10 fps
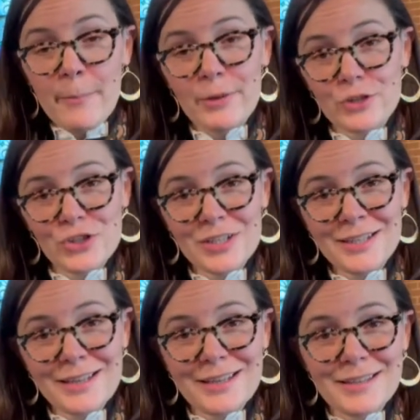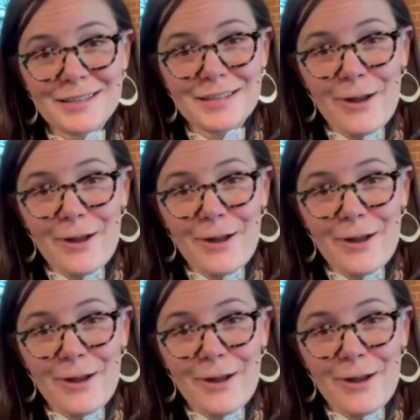but she is